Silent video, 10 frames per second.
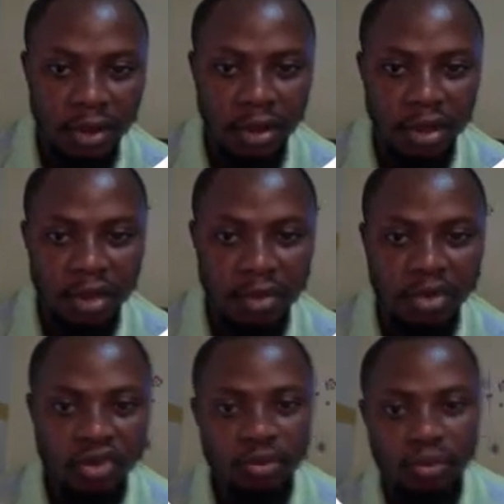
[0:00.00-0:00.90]
Let me
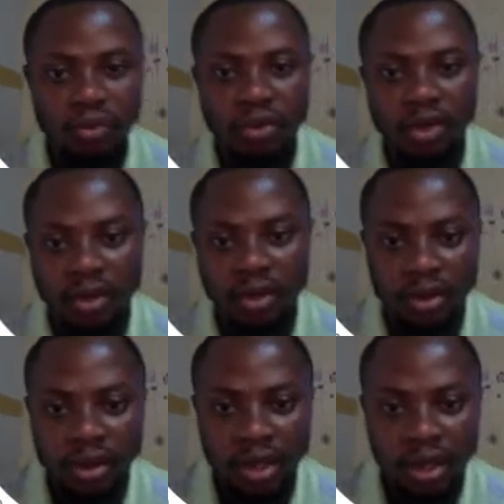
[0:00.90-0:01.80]
just put
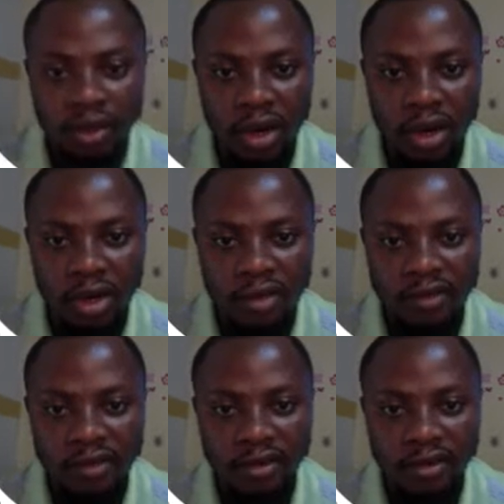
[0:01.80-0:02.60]
$10. Let's see.